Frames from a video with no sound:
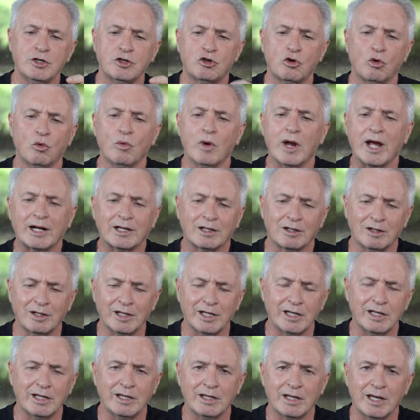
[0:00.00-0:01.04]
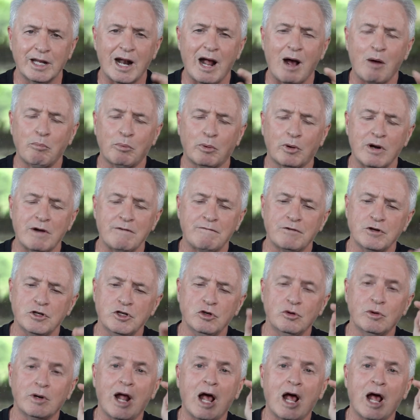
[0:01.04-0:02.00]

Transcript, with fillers: directly, and I'll pray for you.